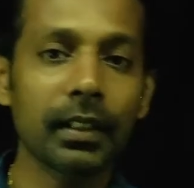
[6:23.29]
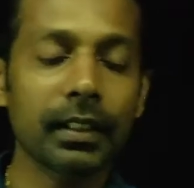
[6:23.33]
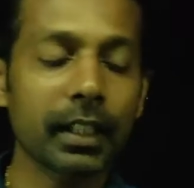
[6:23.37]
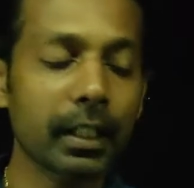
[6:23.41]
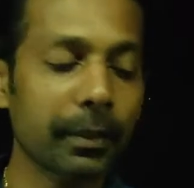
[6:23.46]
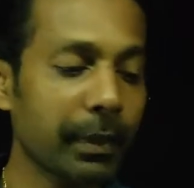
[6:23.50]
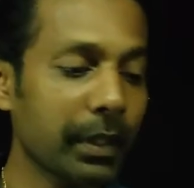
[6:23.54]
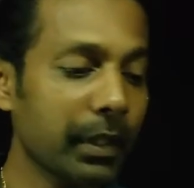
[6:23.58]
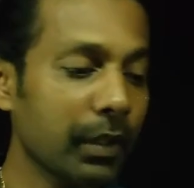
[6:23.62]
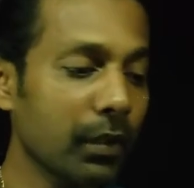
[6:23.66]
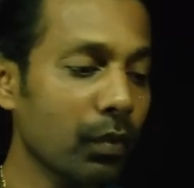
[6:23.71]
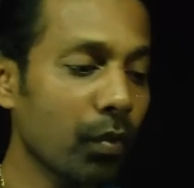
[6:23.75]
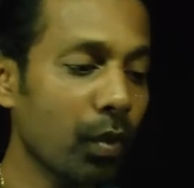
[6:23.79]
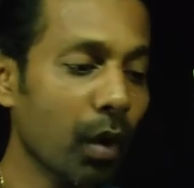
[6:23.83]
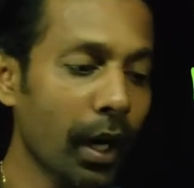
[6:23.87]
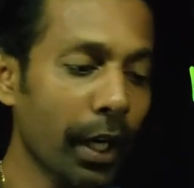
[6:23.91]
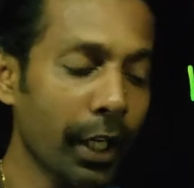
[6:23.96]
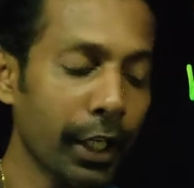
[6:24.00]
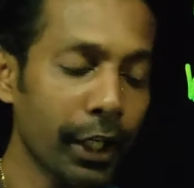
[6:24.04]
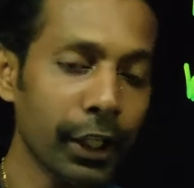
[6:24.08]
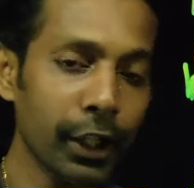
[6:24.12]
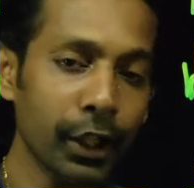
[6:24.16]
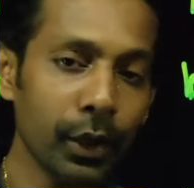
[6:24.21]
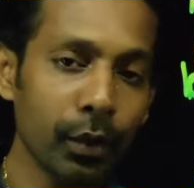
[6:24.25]
That means
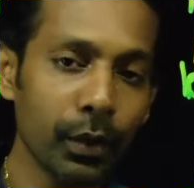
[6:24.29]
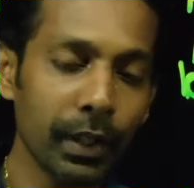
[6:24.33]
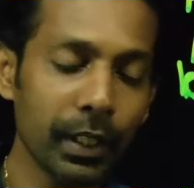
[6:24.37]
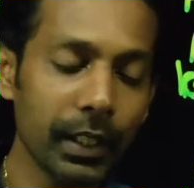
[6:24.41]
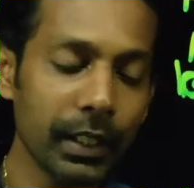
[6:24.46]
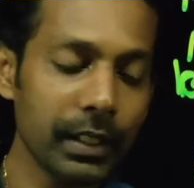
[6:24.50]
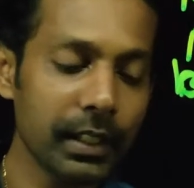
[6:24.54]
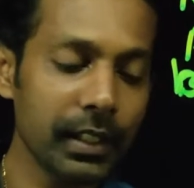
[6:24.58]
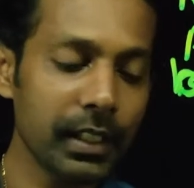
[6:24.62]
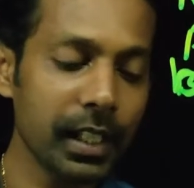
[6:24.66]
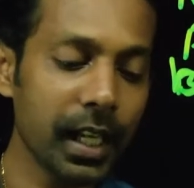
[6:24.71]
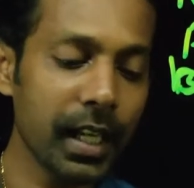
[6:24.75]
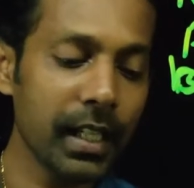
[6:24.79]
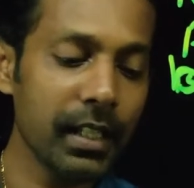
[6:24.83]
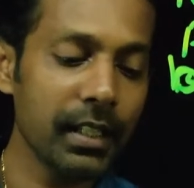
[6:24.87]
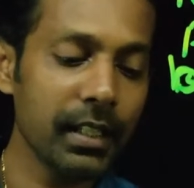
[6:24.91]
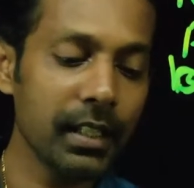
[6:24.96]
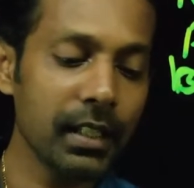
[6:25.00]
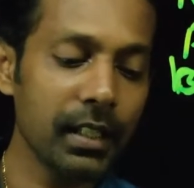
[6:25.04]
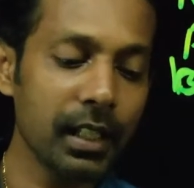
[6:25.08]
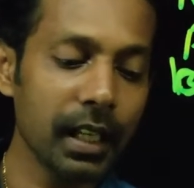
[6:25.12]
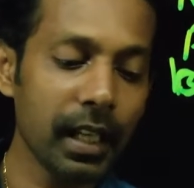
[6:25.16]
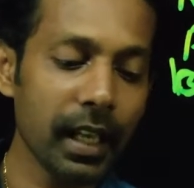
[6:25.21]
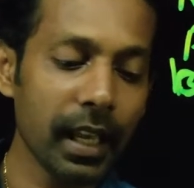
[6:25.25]
1 unit
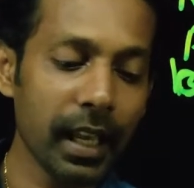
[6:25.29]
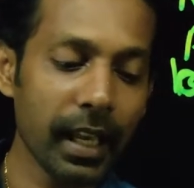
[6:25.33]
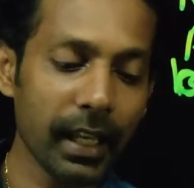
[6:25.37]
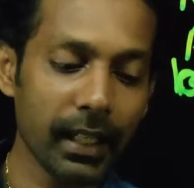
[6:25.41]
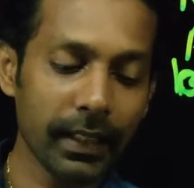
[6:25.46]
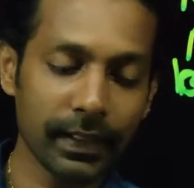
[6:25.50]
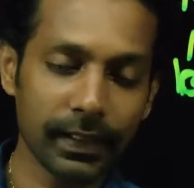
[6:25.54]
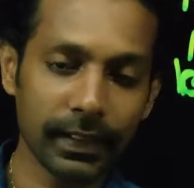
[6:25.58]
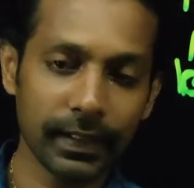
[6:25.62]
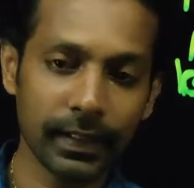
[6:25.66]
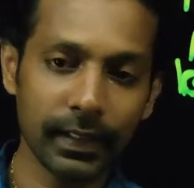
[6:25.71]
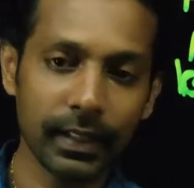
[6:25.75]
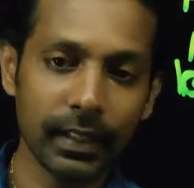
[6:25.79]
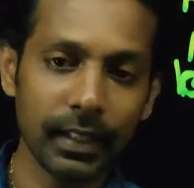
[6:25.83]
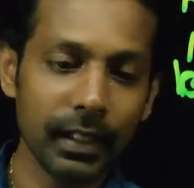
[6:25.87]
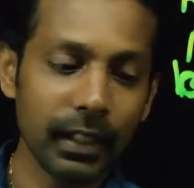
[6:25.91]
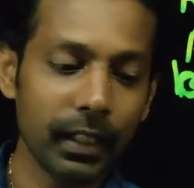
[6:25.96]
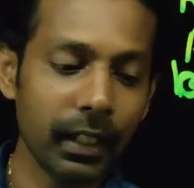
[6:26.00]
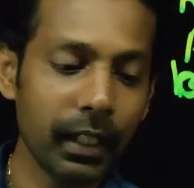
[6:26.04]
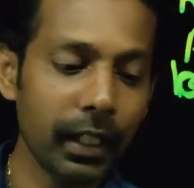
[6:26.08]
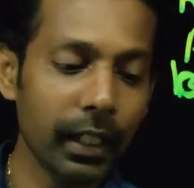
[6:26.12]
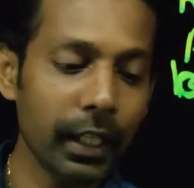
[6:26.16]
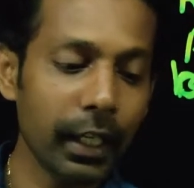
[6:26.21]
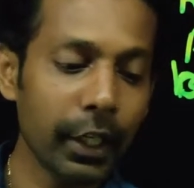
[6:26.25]
change in x
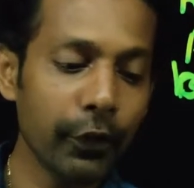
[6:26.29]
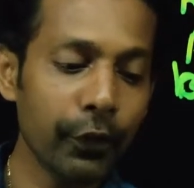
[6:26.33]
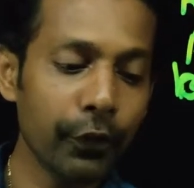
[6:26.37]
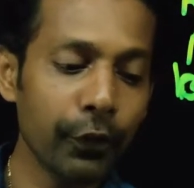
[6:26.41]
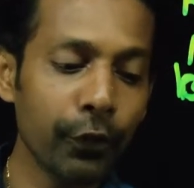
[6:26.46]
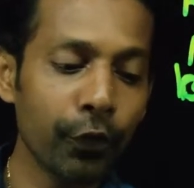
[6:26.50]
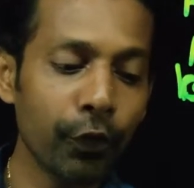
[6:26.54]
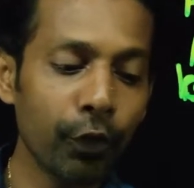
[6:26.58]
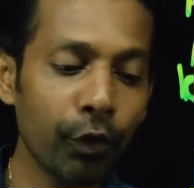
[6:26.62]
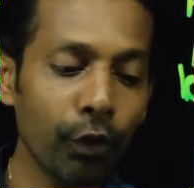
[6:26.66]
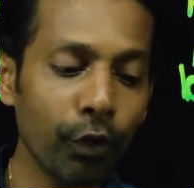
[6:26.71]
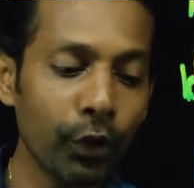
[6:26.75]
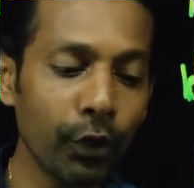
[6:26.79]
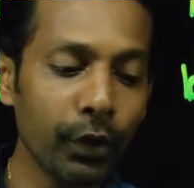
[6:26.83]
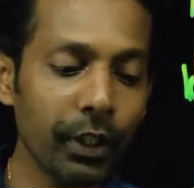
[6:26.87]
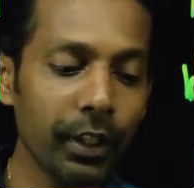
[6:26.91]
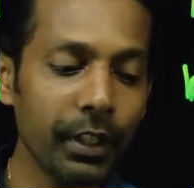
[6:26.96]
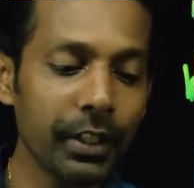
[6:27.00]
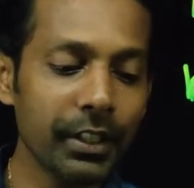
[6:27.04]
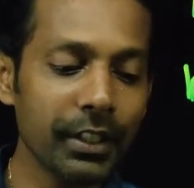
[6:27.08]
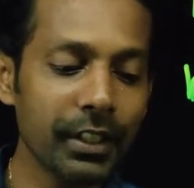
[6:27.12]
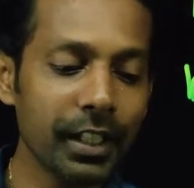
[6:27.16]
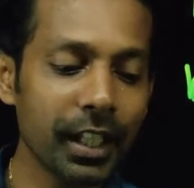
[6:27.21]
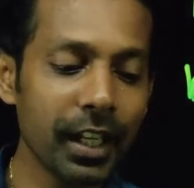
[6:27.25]
create 4
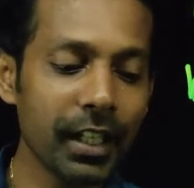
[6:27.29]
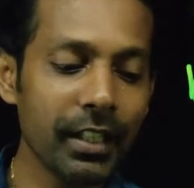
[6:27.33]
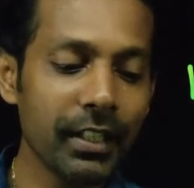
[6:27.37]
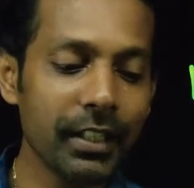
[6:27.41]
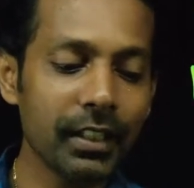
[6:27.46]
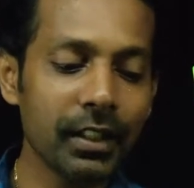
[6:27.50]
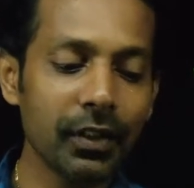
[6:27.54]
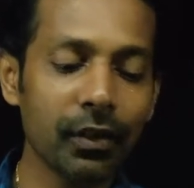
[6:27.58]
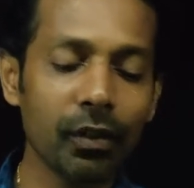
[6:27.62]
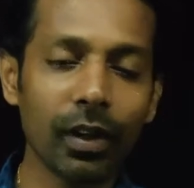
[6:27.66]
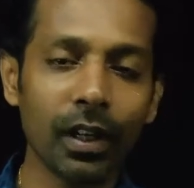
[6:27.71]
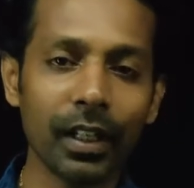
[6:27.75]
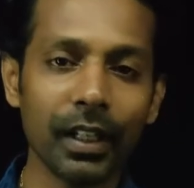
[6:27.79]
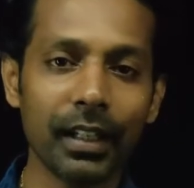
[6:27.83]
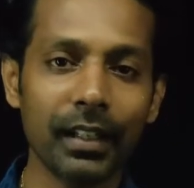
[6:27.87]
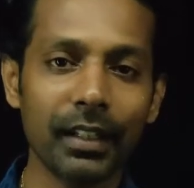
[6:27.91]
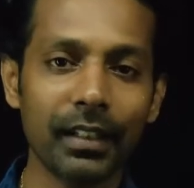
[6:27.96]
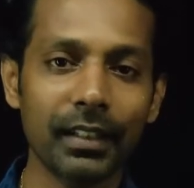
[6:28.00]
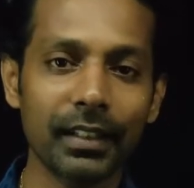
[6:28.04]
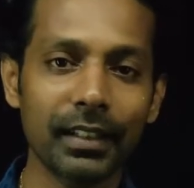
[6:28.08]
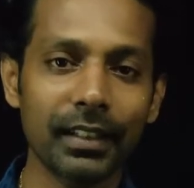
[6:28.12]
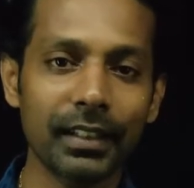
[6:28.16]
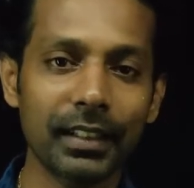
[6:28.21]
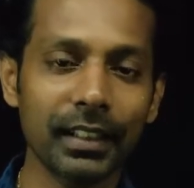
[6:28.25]
unit change in the y.
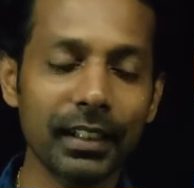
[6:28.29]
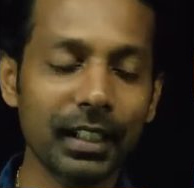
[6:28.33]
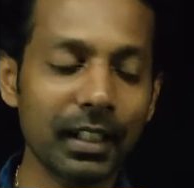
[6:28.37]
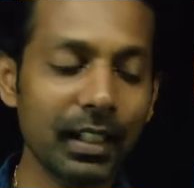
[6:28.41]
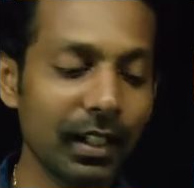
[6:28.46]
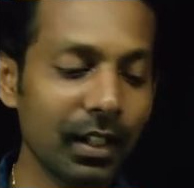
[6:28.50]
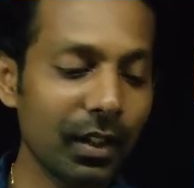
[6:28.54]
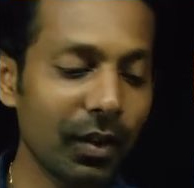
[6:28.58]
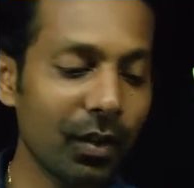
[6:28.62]
See that?